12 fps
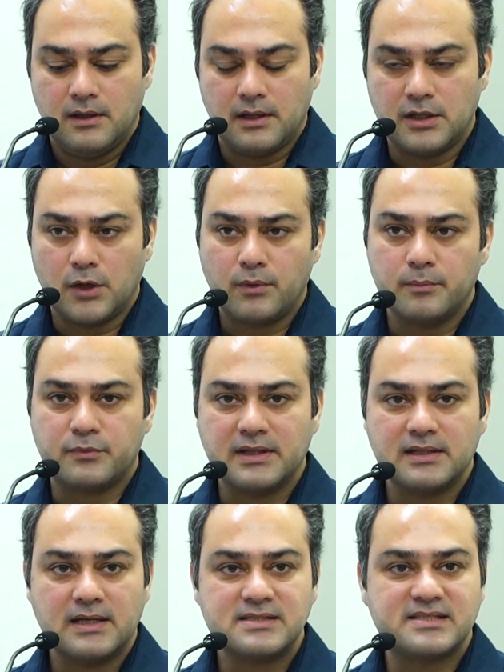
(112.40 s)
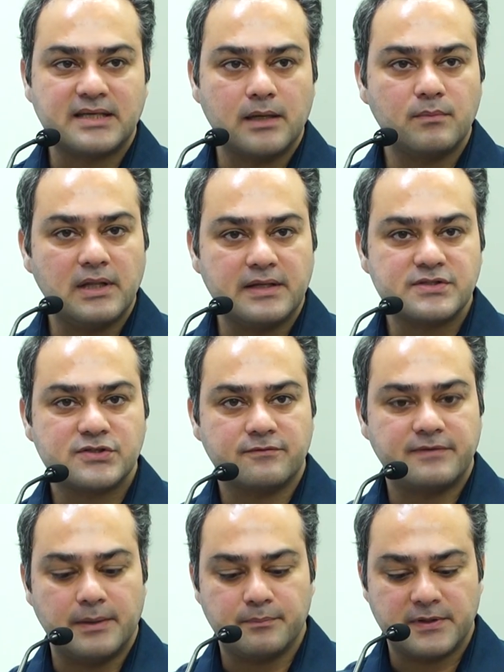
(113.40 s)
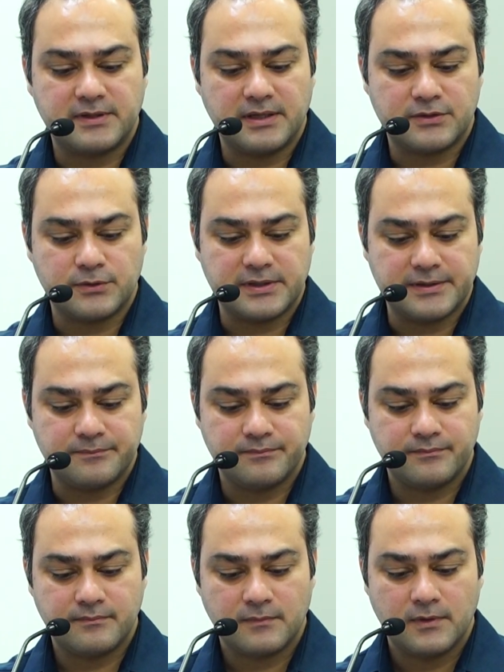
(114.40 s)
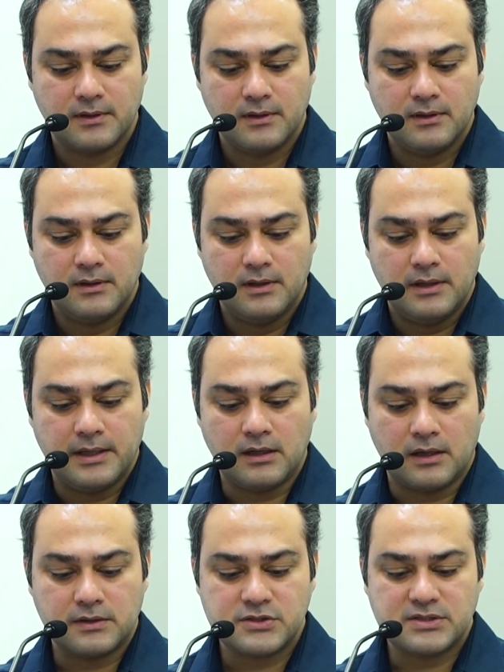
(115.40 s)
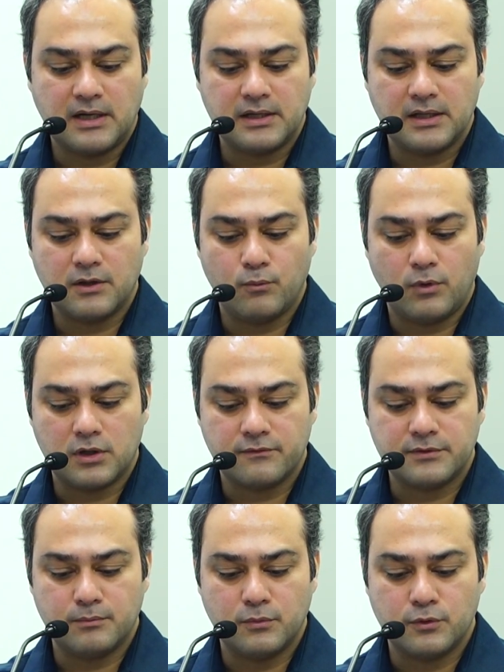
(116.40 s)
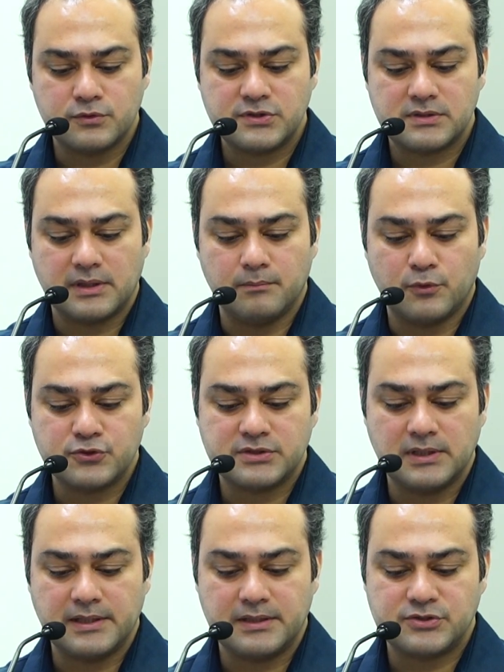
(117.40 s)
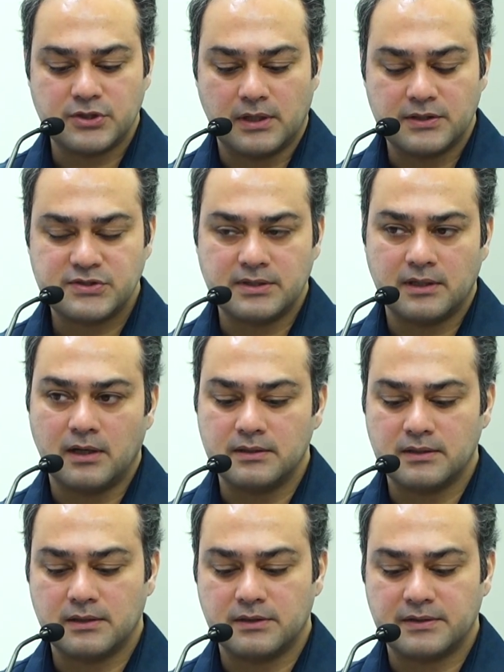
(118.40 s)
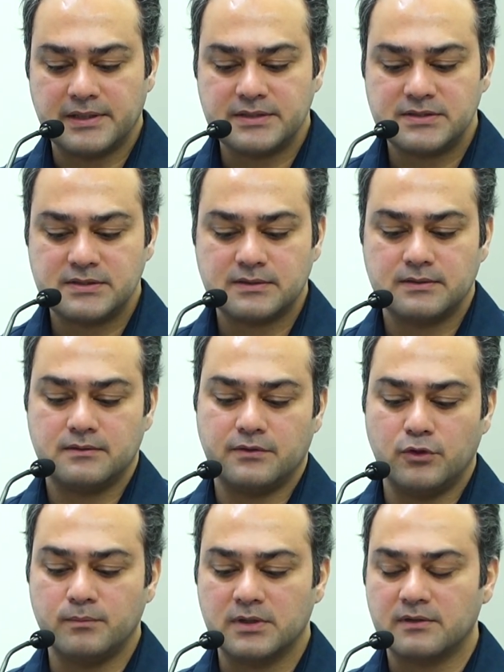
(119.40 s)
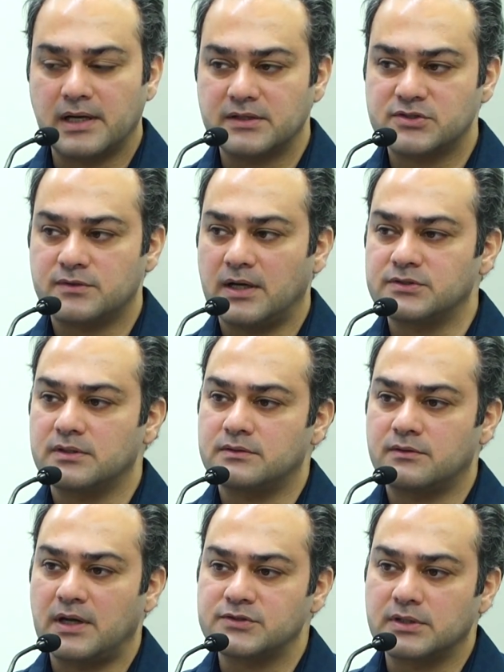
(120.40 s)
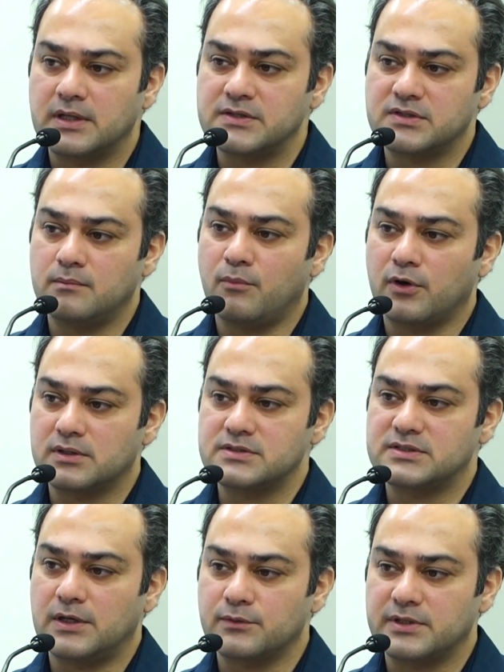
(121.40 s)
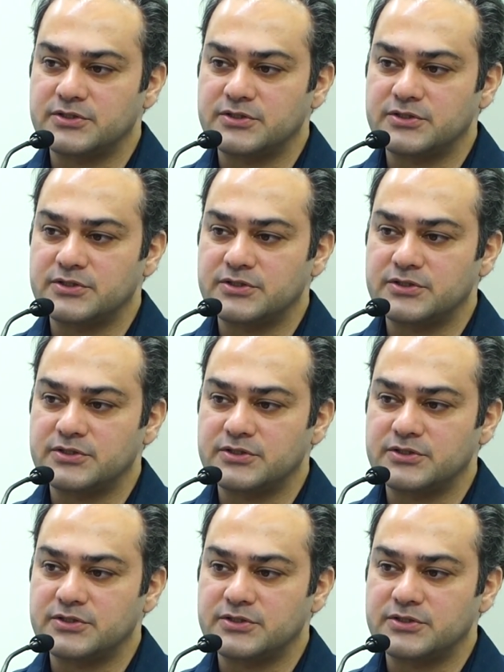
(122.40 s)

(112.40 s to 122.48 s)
And now I bring that same lens of empathy today in understanding one of the most emotionally charged and under-addressed human rights tragedies in modern South